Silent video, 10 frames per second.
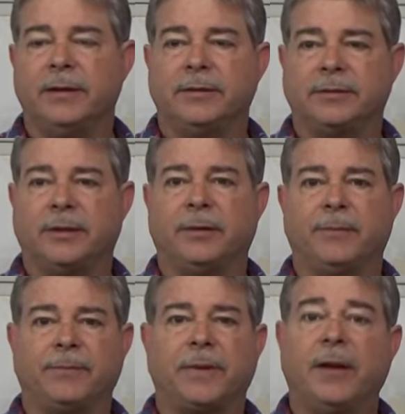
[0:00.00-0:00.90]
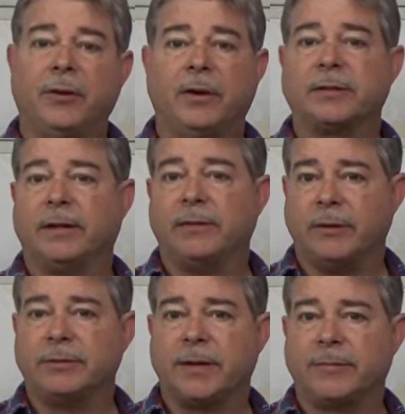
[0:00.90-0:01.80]
So I knew I was going to have to
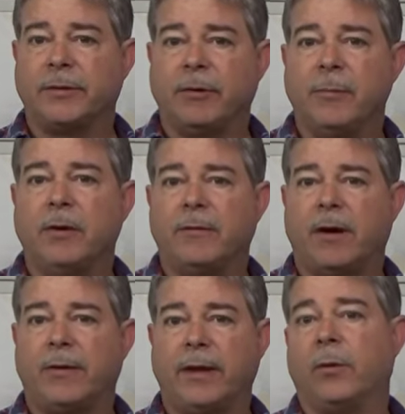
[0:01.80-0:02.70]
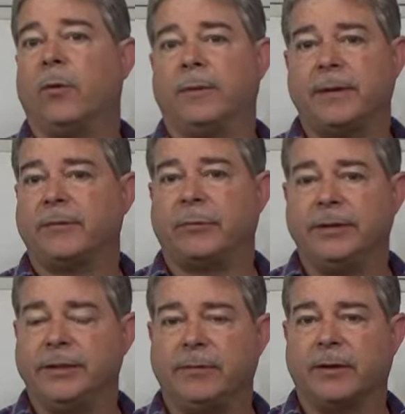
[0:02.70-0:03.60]
do something to remove all that, or have to
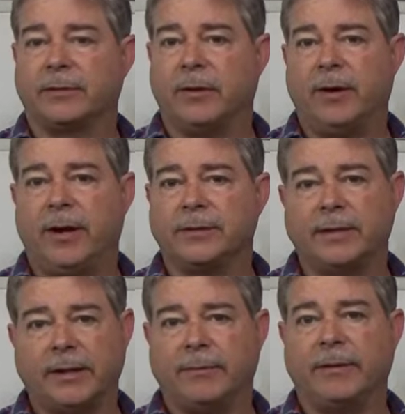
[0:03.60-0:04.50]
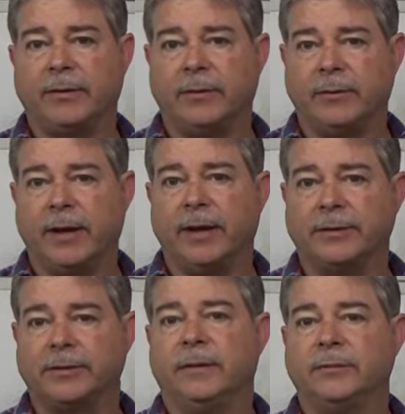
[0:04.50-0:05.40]
re-sheetrock the whole house. I didn't want to have to do that,
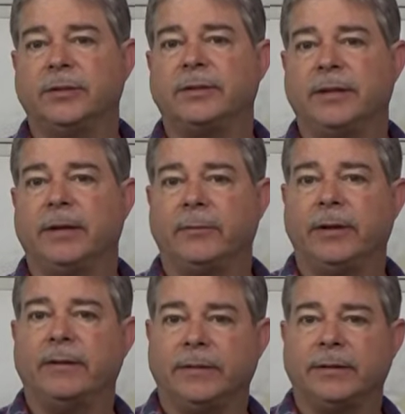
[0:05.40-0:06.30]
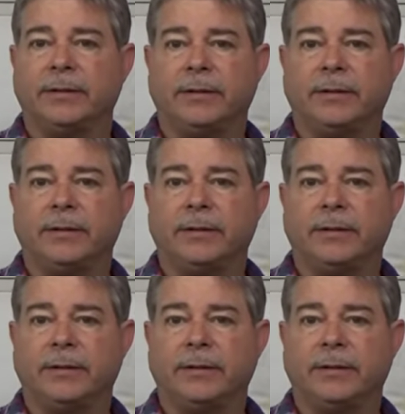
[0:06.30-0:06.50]
just to get rid of it.